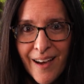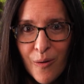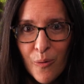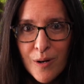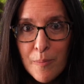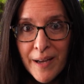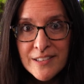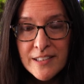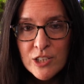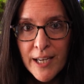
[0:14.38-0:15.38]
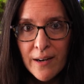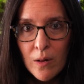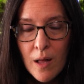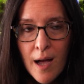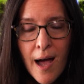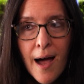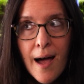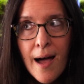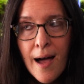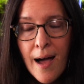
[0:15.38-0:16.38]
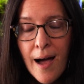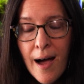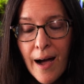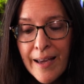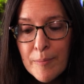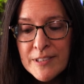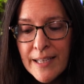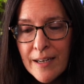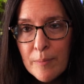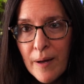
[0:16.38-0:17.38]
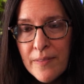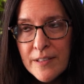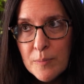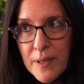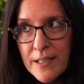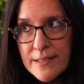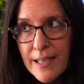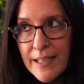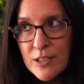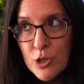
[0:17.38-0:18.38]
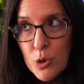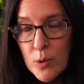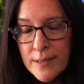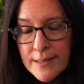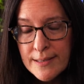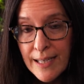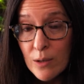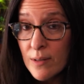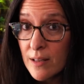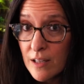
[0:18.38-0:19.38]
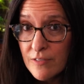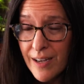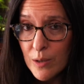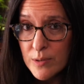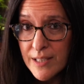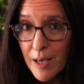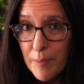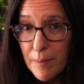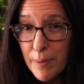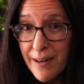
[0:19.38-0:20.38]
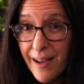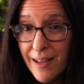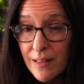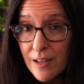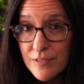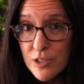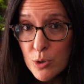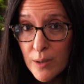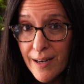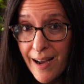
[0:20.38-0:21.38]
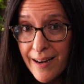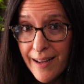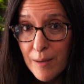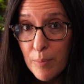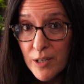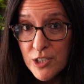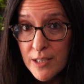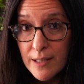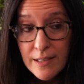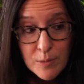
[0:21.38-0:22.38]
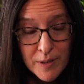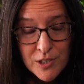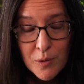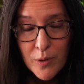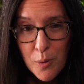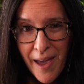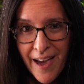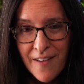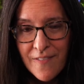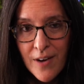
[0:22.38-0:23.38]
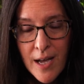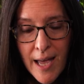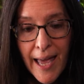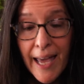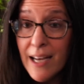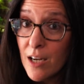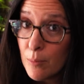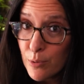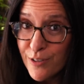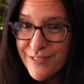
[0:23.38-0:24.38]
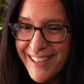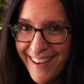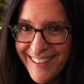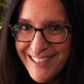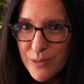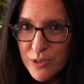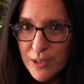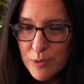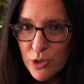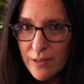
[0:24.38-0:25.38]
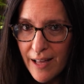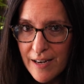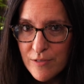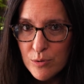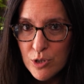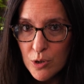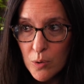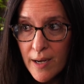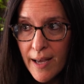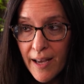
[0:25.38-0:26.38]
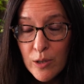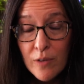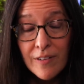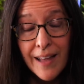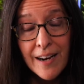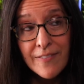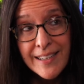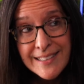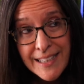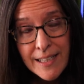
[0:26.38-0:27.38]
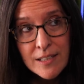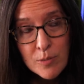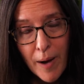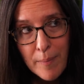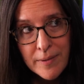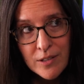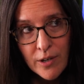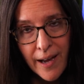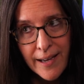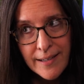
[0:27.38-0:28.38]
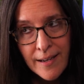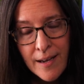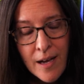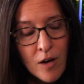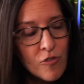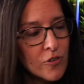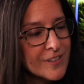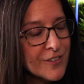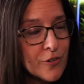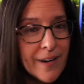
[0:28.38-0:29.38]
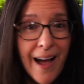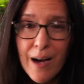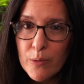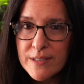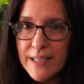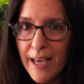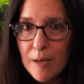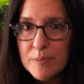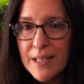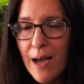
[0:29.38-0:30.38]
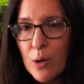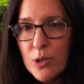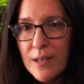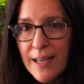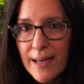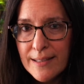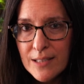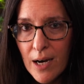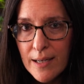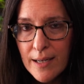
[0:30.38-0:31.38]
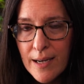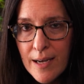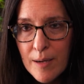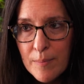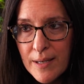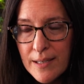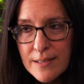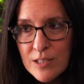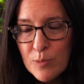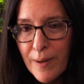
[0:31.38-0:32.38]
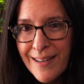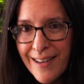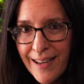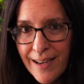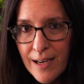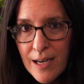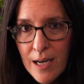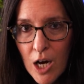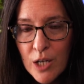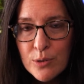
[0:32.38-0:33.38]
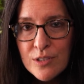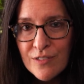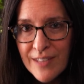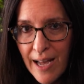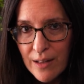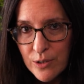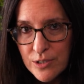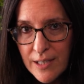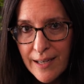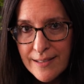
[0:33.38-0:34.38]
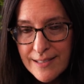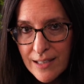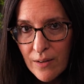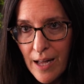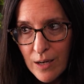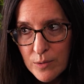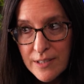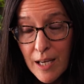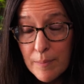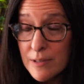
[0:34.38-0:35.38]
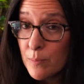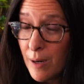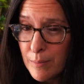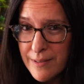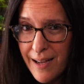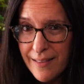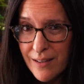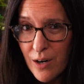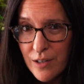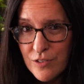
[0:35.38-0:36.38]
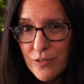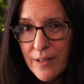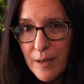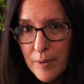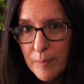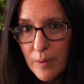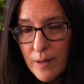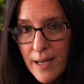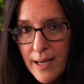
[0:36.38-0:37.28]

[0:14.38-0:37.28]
Welcome back to the channel. I am excited about this because I do not only love aquascaping, but I love to do it on a budget, especially when you have a number of tanks, which I'm sure a lot of you do, and you have a lot of ideas popping in your head for different aquascapes, how you can get it done, because spending hundreds of dollars on a single aquascape is probably not in the cards for a lot of people,